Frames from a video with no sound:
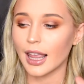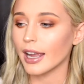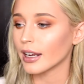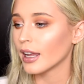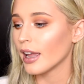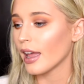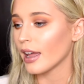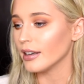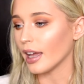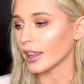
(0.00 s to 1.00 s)
Like
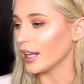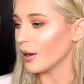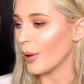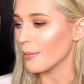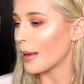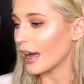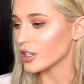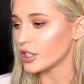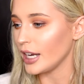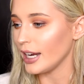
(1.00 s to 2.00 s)
nothing went
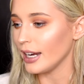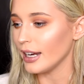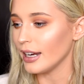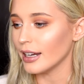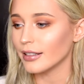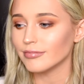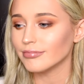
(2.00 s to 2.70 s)
patchy,